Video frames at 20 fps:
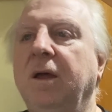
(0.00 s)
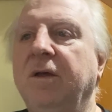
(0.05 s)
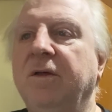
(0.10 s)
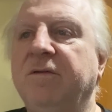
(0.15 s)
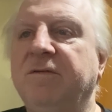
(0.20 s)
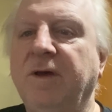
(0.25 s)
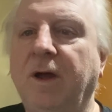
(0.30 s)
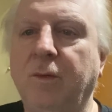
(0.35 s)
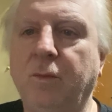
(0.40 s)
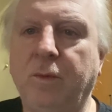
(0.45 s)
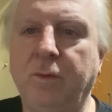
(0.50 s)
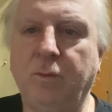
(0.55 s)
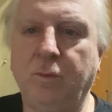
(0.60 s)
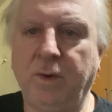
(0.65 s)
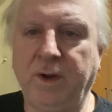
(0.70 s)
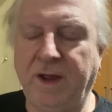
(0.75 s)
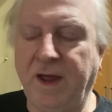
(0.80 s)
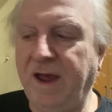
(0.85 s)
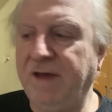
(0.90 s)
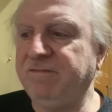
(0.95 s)
So
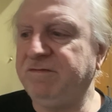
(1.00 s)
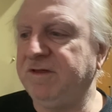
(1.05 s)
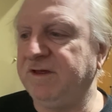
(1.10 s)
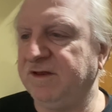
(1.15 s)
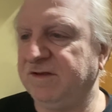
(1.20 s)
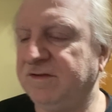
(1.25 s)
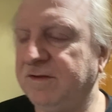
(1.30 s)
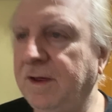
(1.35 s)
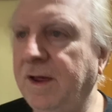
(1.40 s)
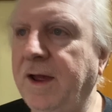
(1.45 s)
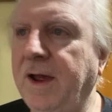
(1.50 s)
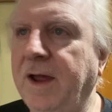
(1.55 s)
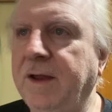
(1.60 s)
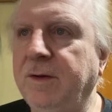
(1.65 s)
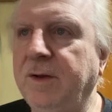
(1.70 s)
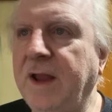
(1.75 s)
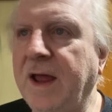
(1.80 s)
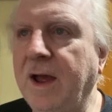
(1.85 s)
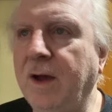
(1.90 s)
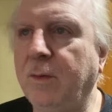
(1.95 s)
we have this,
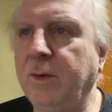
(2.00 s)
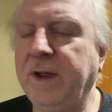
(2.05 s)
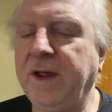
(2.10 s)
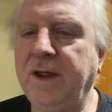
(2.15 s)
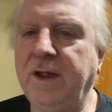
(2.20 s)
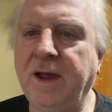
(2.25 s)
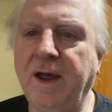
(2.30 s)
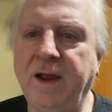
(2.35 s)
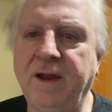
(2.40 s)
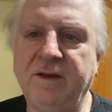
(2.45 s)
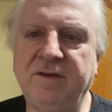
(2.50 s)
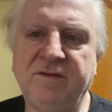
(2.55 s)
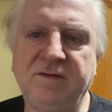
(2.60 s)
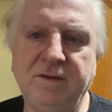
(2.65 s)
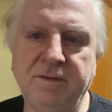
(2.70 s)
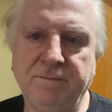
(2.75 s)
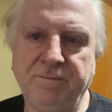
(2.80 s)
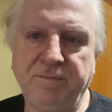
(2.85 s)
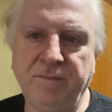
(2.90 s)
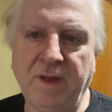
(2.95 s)
and now he has
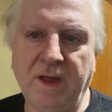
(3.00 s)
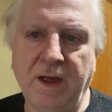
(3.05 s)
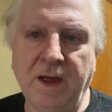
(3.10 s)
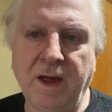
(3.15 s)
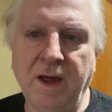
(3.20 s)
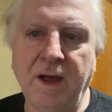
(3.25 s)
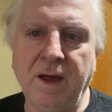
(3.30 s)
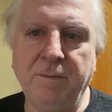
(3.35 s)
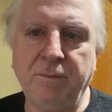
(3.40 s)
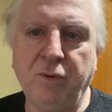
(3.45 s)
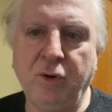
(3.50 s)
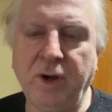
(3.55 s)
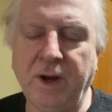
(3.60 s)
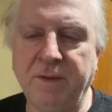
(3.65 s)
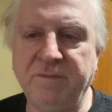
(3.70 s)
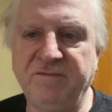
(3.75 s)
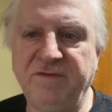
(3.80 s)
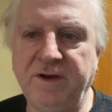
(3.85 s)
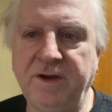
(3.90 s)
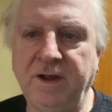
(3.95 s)
put
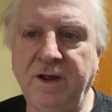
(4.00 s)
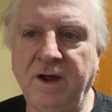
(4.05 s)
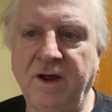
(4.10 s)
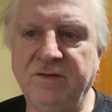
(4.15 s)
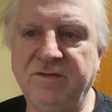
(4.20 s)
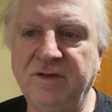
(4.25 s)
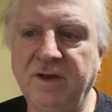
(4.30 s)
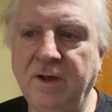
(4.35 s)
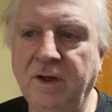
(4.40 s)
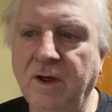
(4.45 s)
up videos.